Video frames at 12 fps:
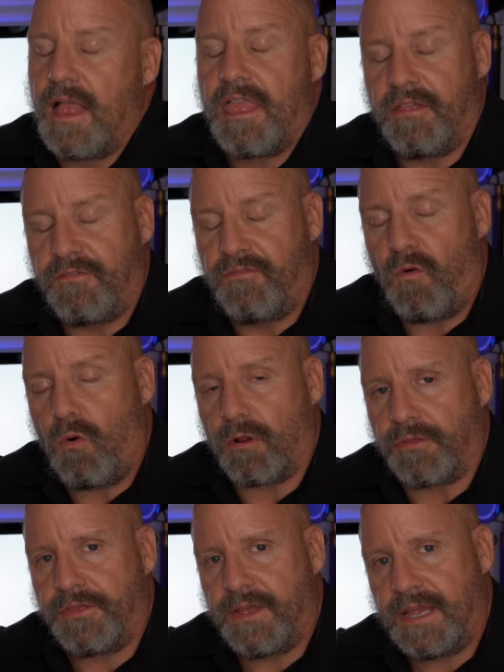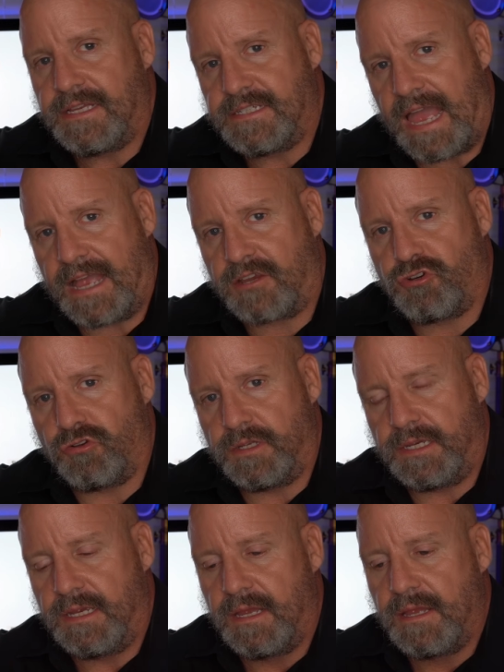The fourth is
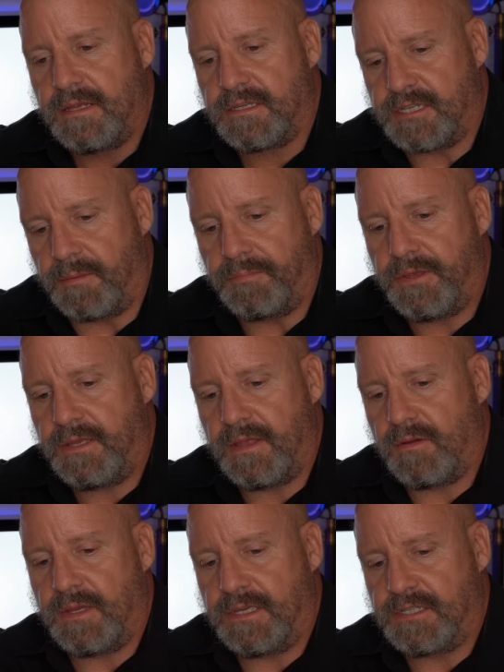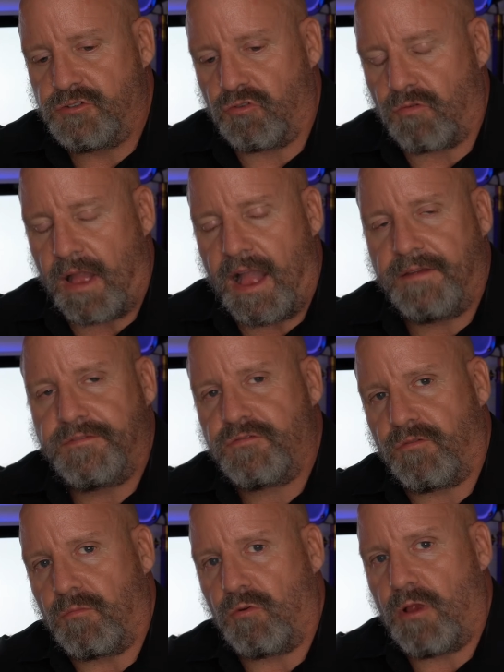actually something that is derived
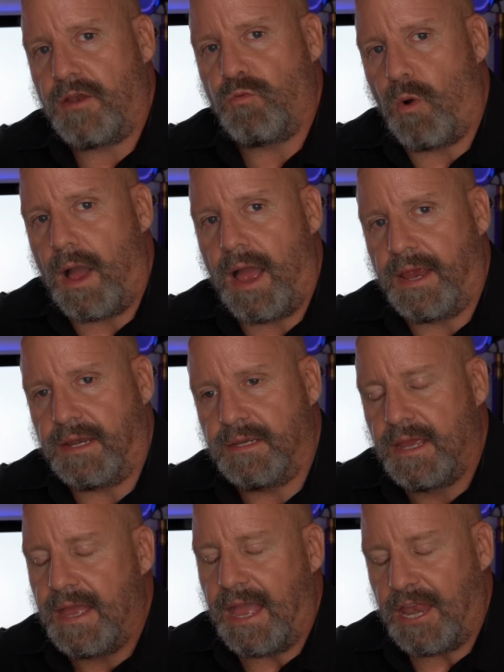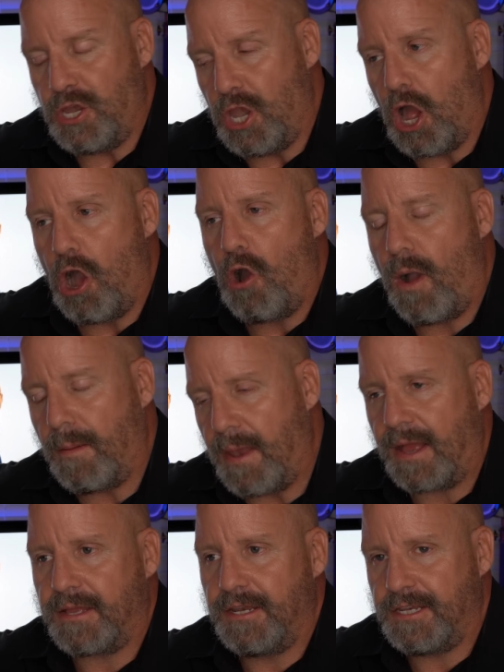from red wine. And no, I'm
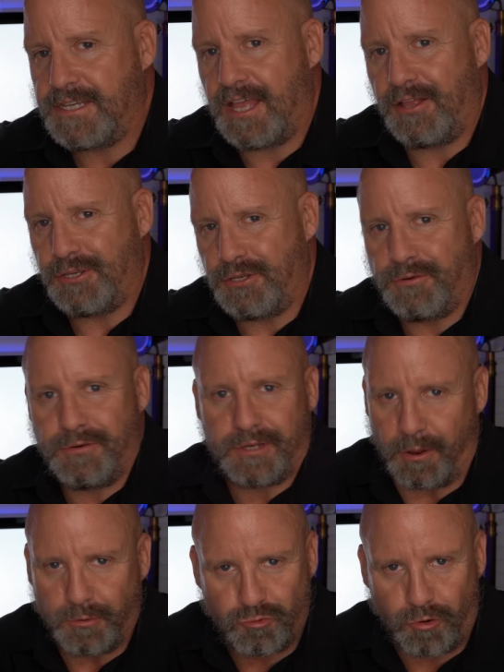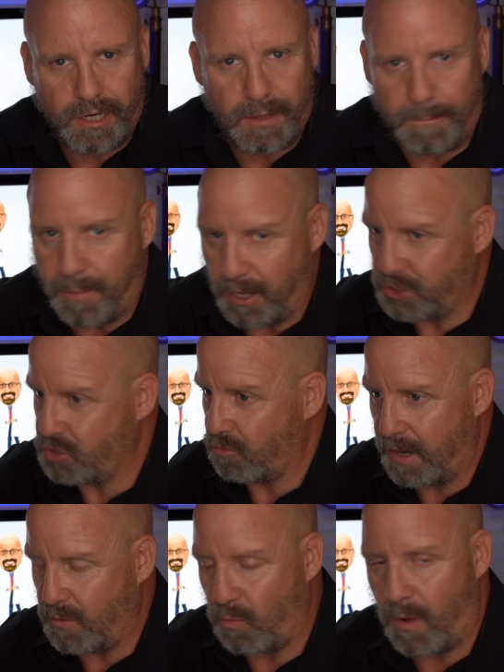not going to tell you to go drink a bunch of
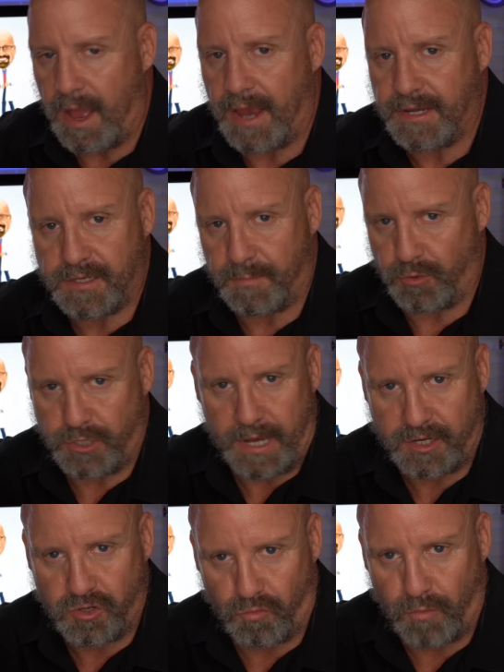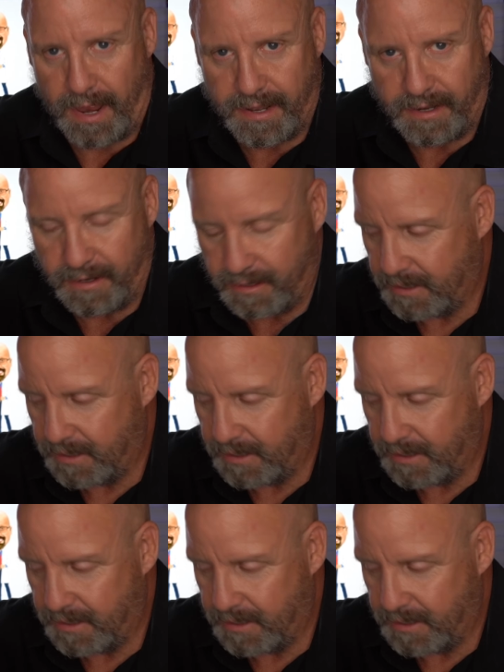red wine to protect your retina.